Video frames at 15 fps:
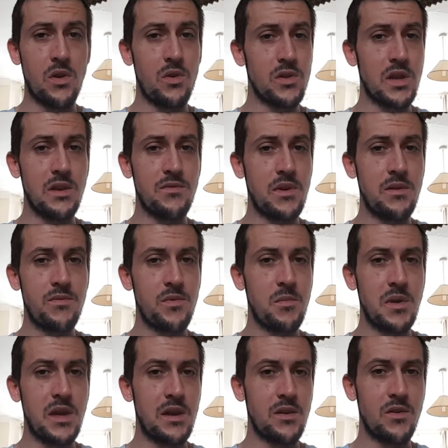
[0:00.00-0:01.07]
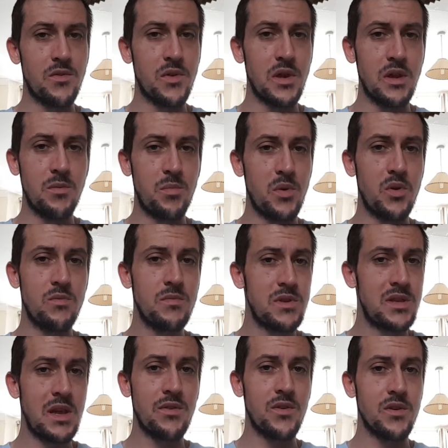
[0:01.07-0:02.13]
all day vape for me, I don't think, but
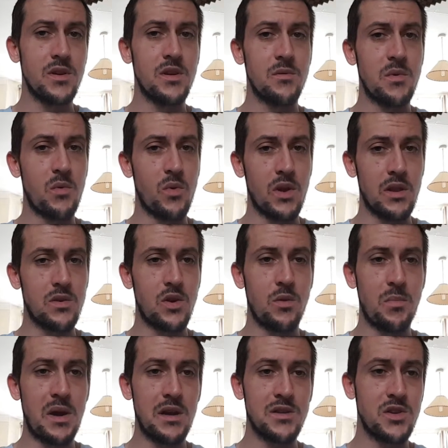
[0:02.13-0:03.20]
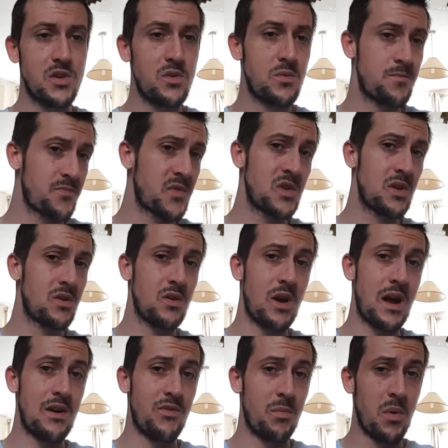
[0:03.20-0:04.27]
definitely going to be one I'll go back to. Still got
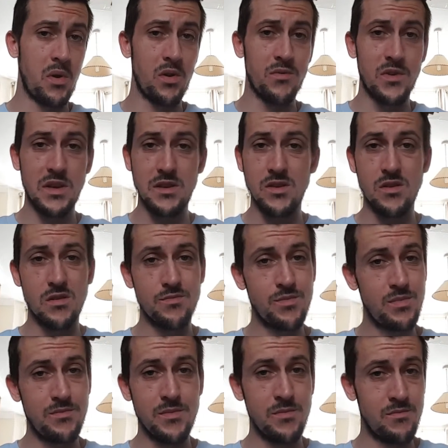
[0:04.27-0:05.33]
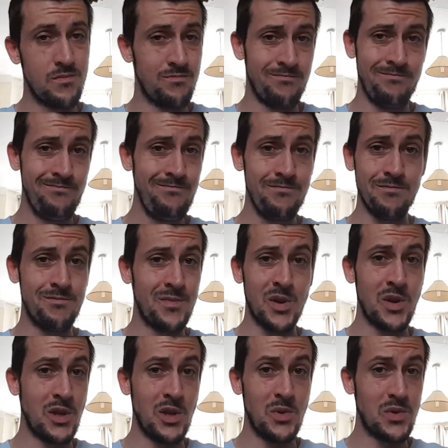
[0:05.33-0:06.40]
half a bottle of it, so
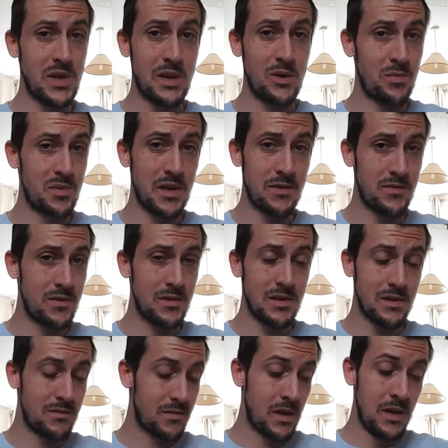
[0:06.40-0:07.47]
going to use that up definitely.